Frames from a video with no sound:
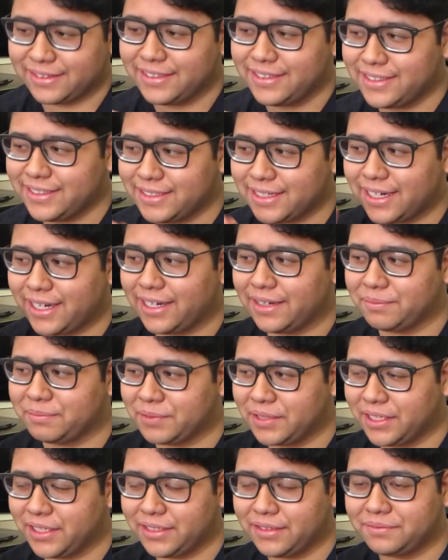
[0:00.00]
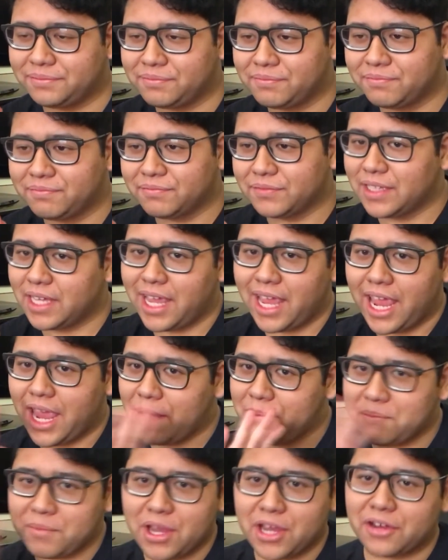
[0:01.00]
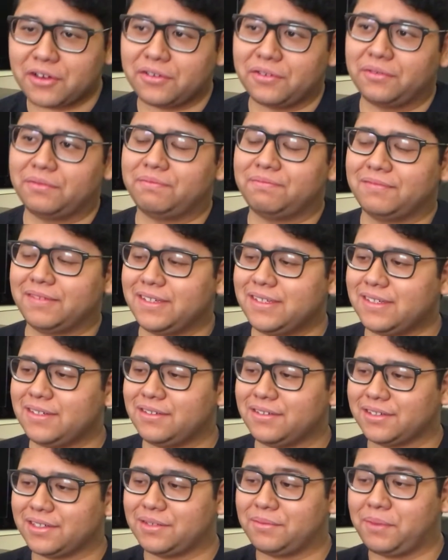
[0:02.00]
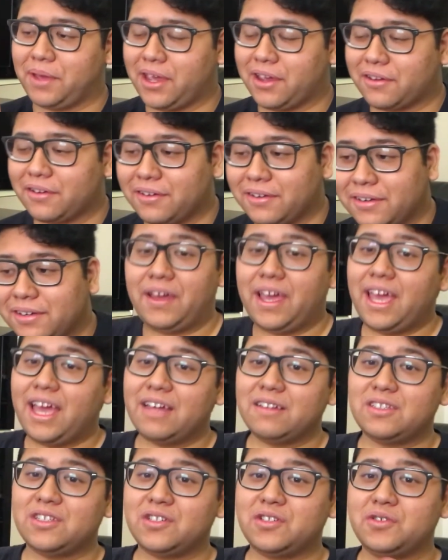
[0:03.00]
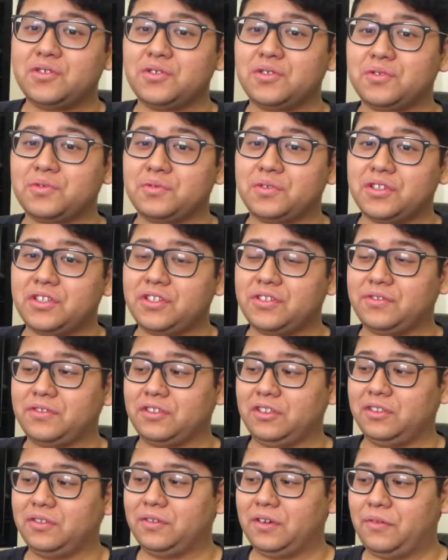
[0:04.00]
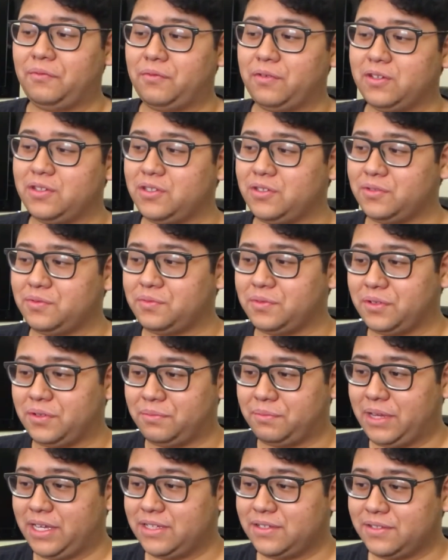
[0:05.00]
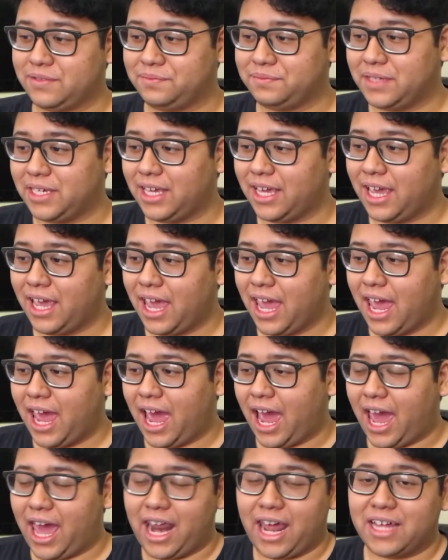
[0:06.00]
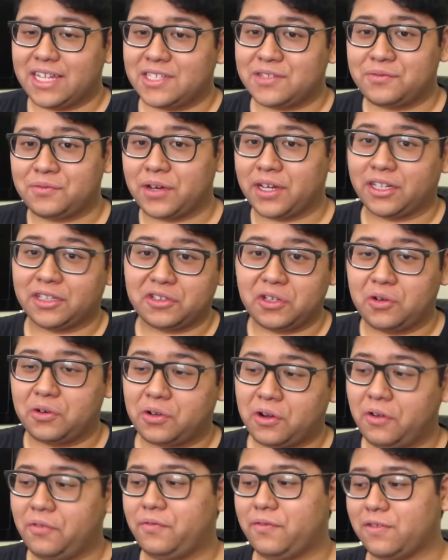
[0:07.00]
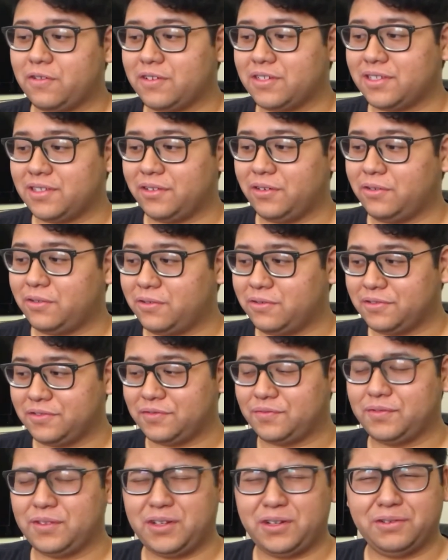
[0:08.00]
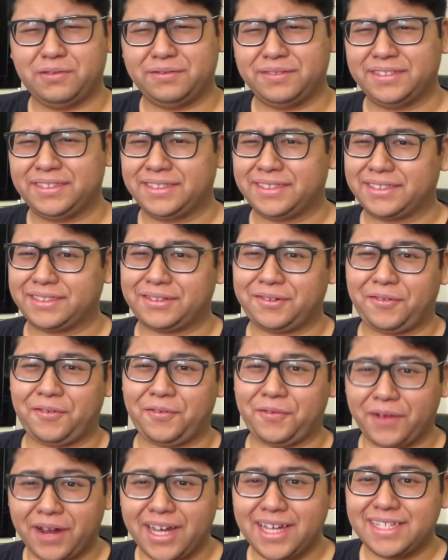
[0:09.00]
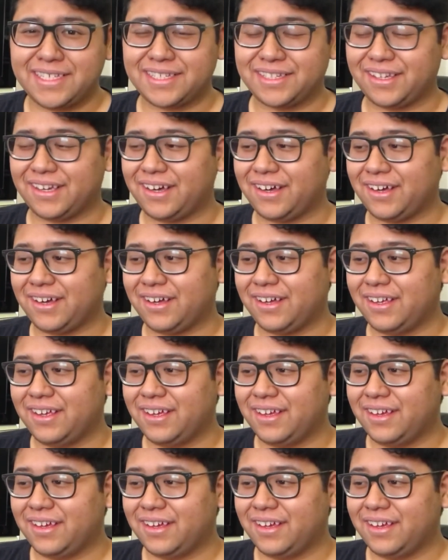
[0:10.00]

This guy, man. Hitmaker. This song is a banger. If I had to choose which verses were the best to me, I had to rank Loco first. Loco's flow was crazy, huh?